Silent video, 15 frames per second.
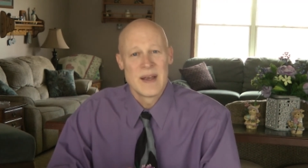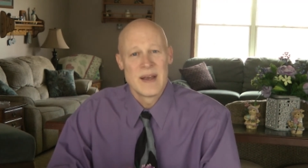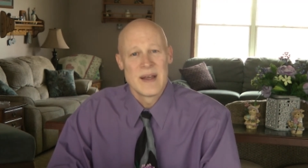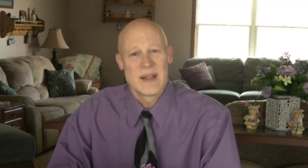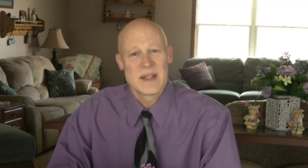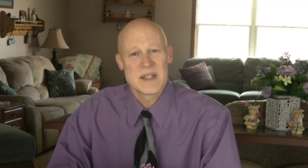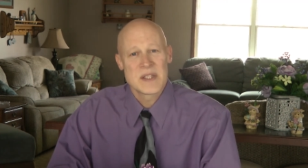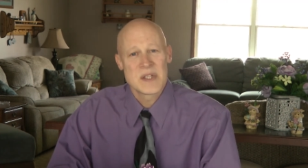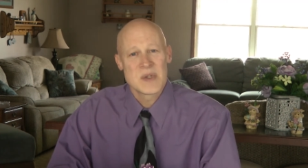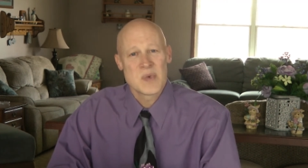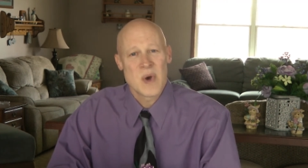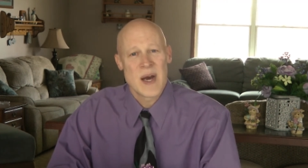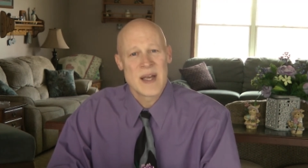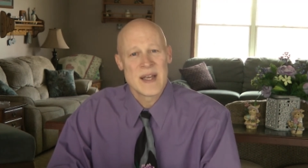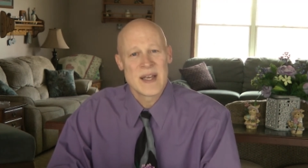This is
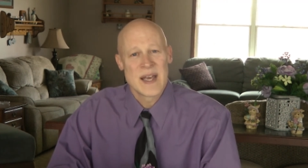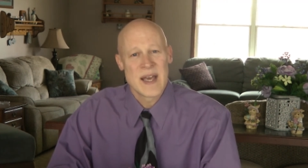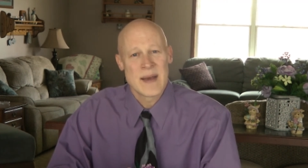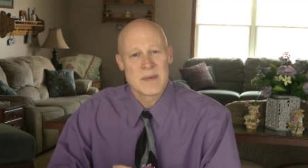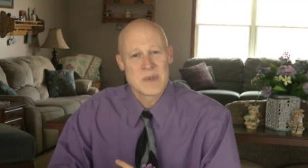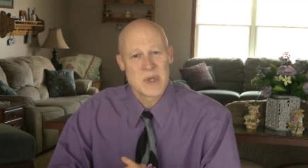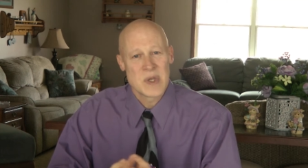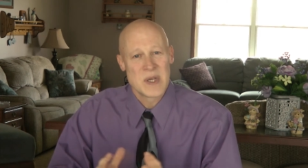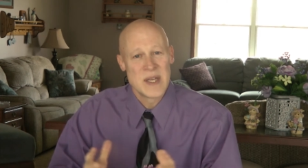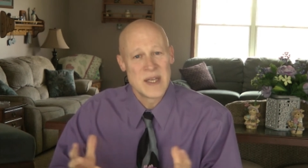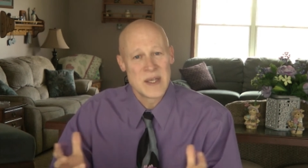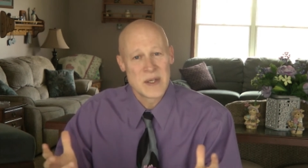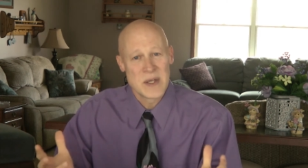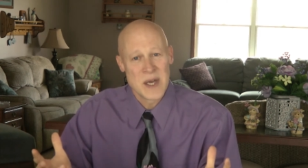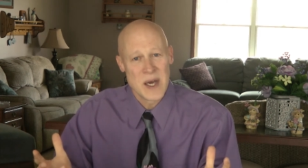why he came, so that he
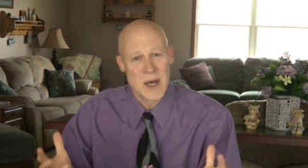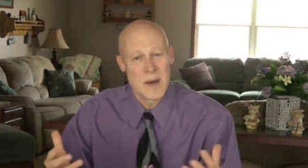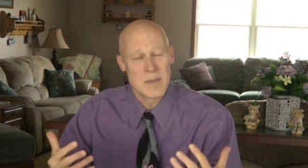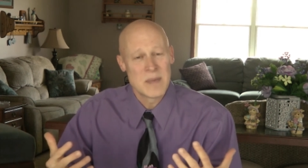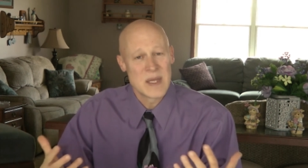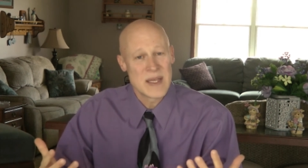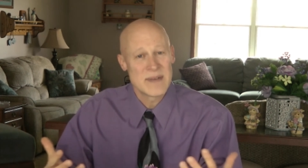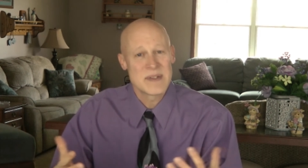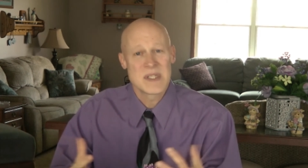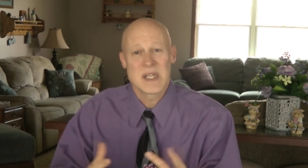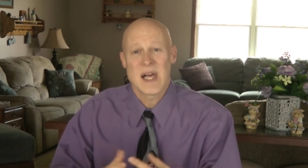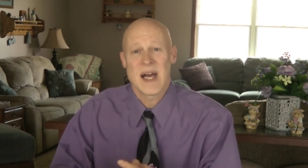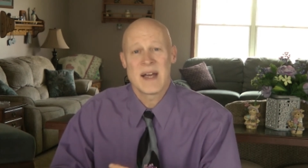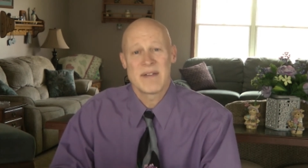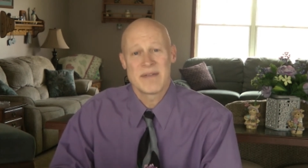could come, live his
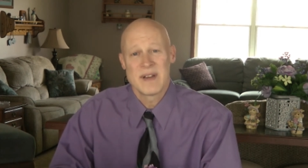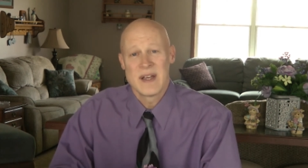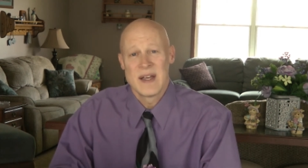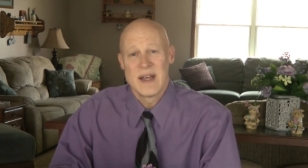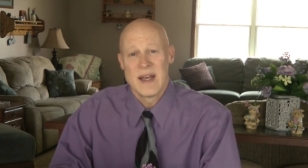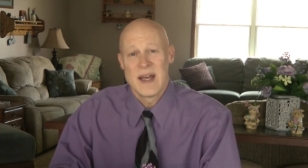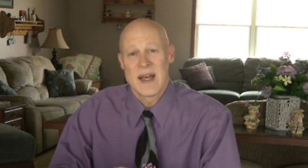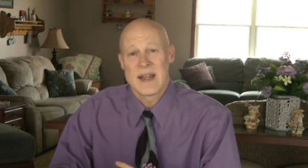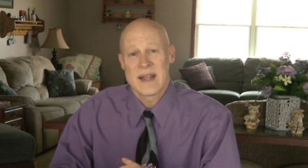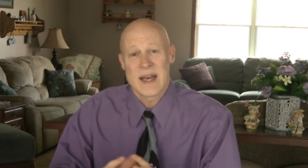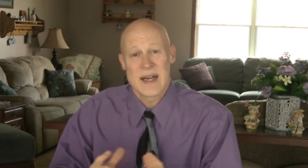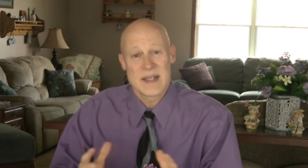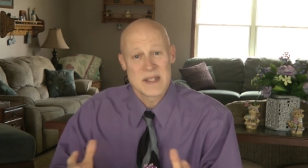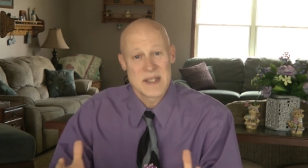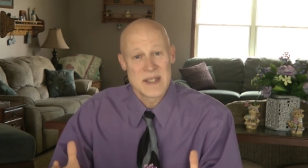life, and that
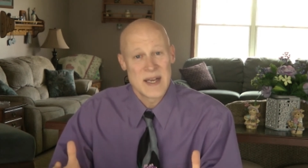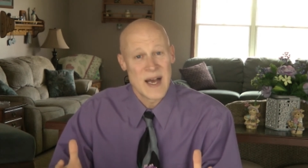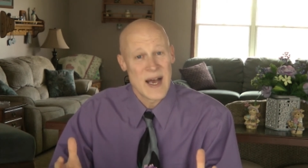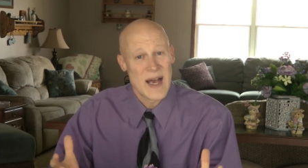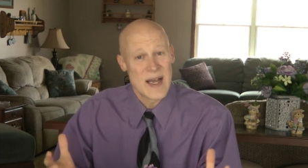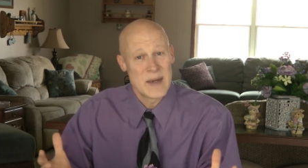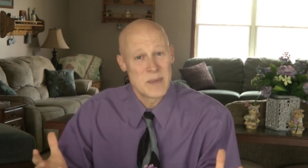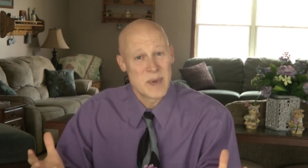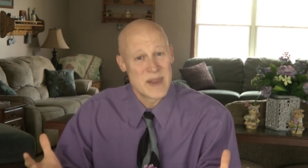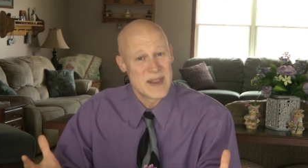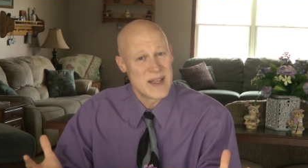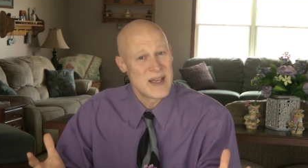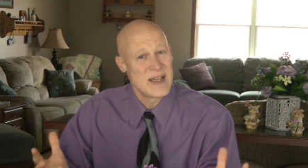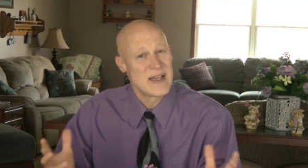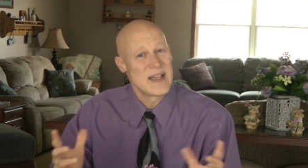as he died, but
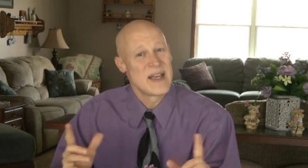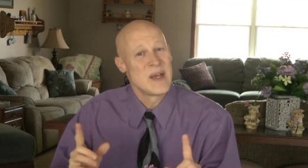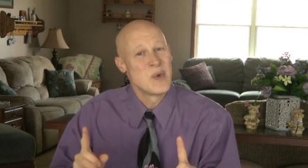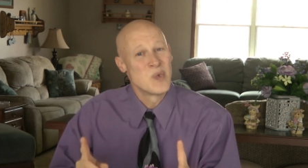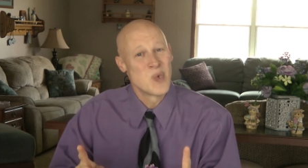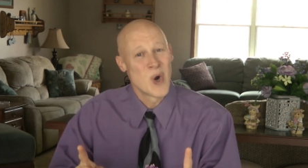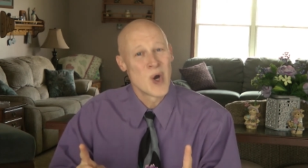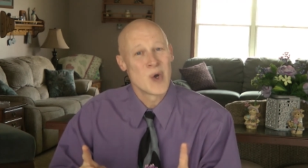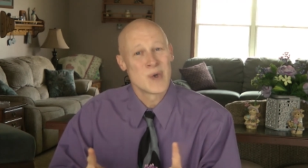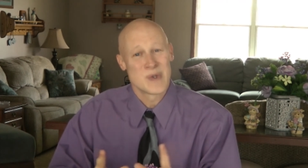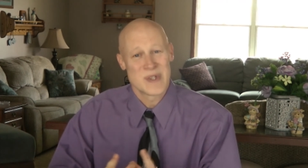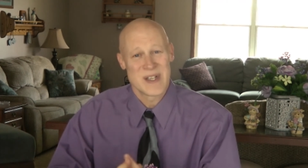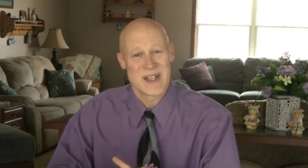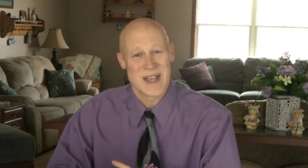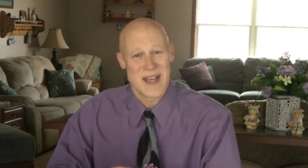then he
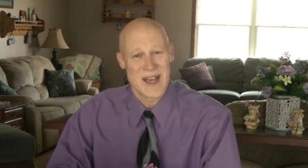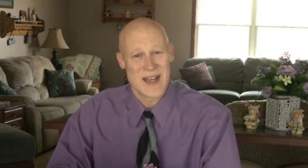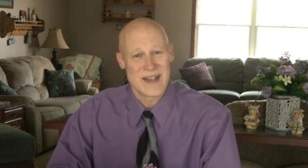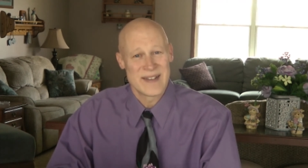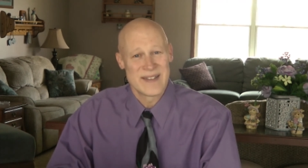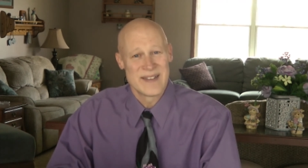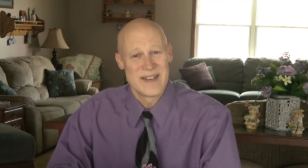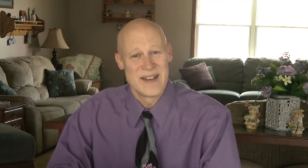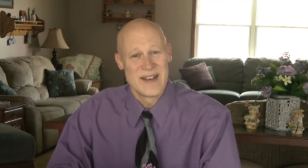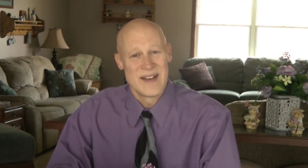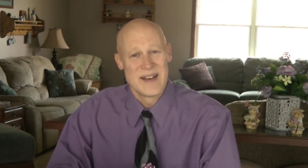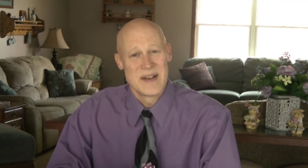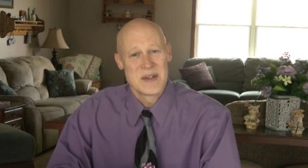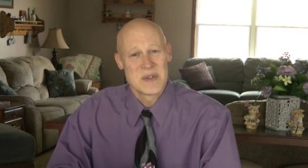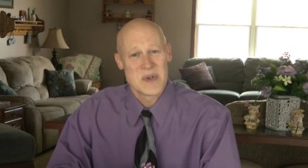rose again.
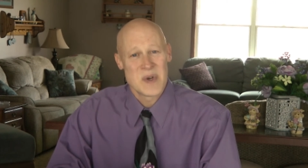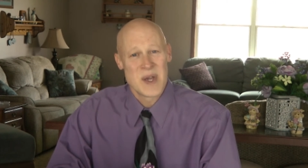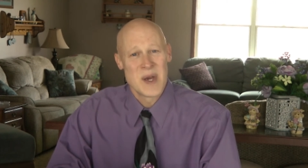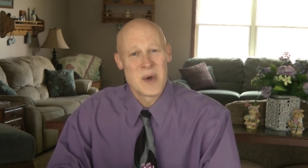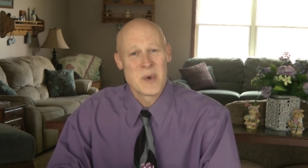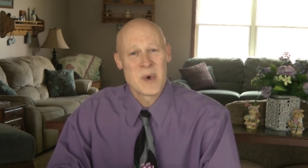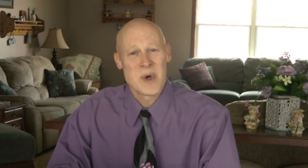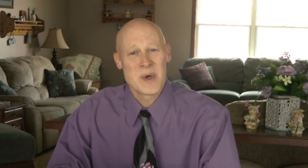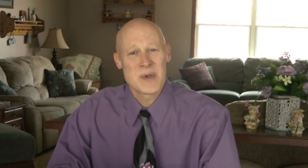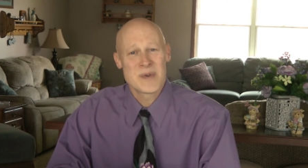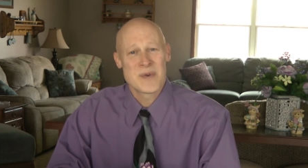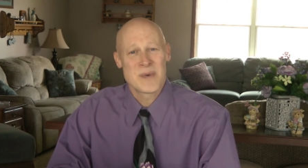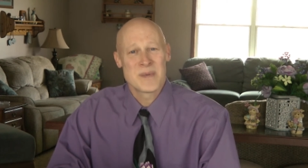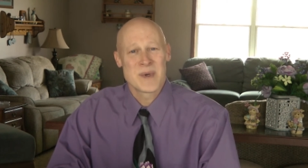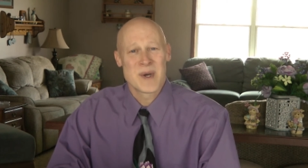So he arose
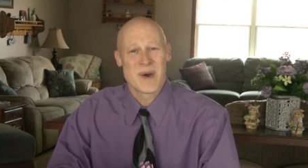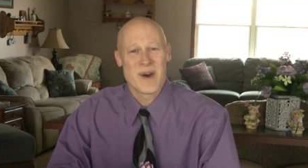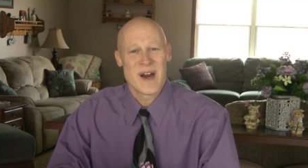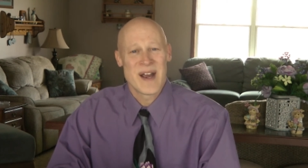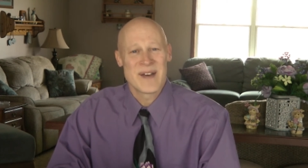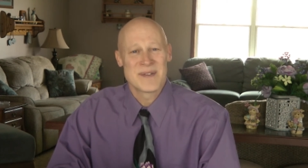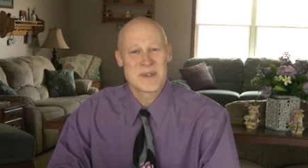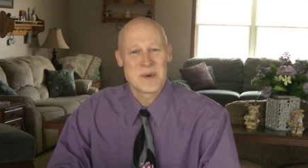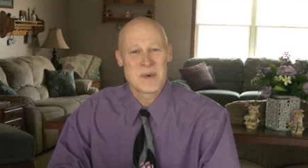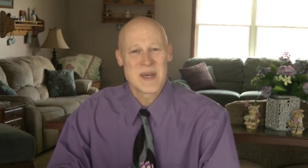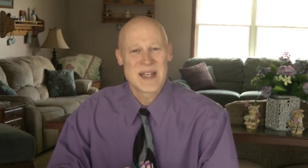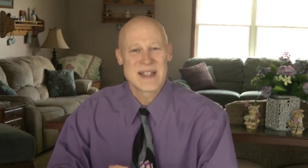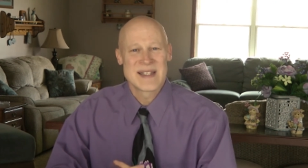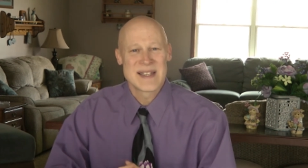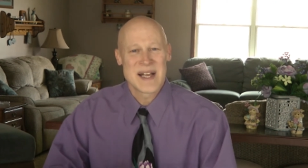from the grave, so we
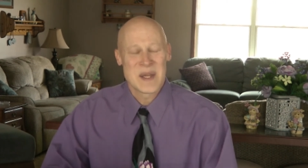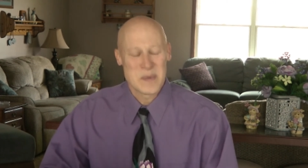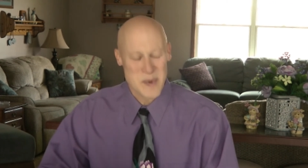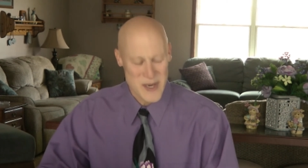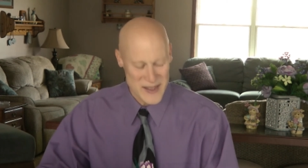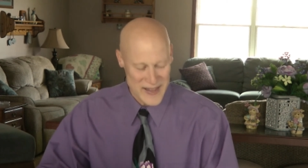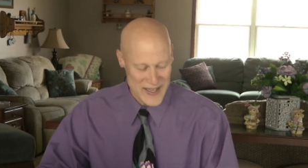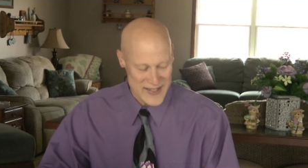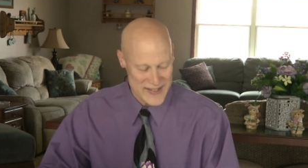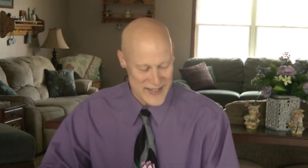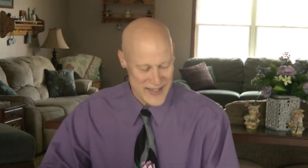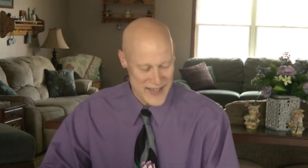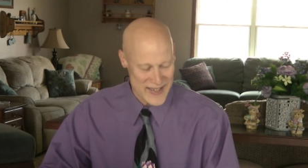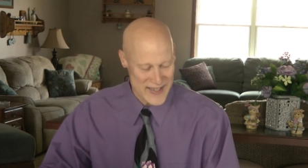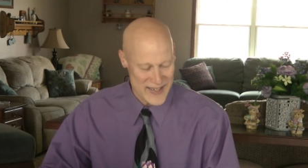can celebrate that
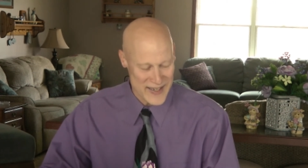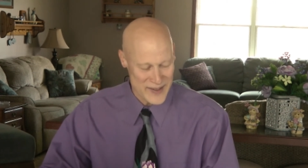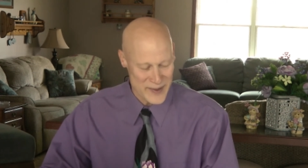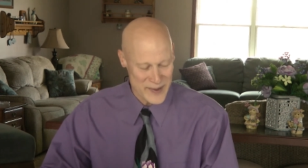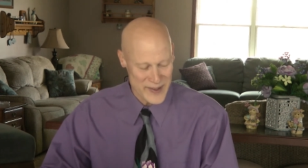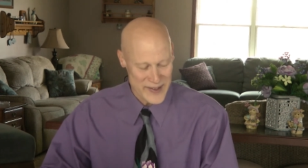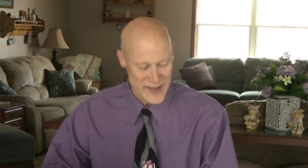today together.